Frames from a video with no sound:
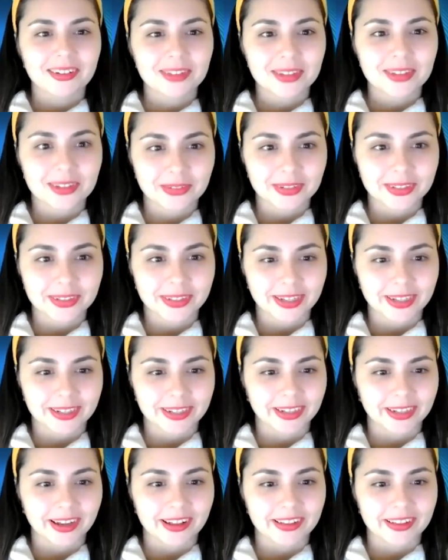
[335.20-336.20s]
so
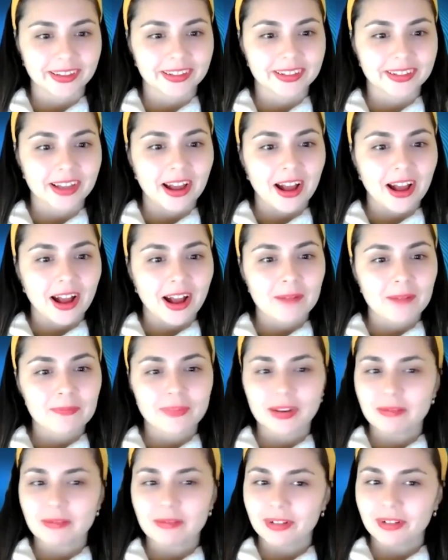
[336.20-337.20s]
exciting, Alex. Um, and
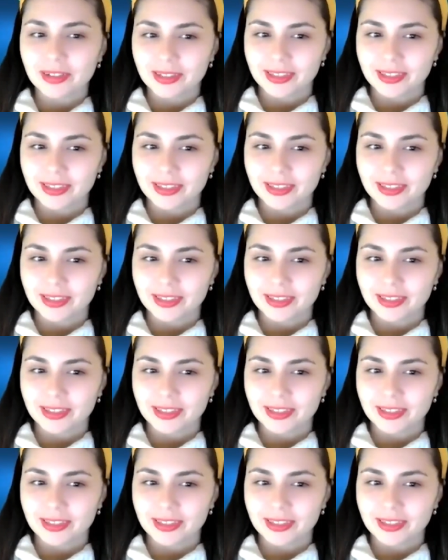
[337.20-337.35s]
I wanted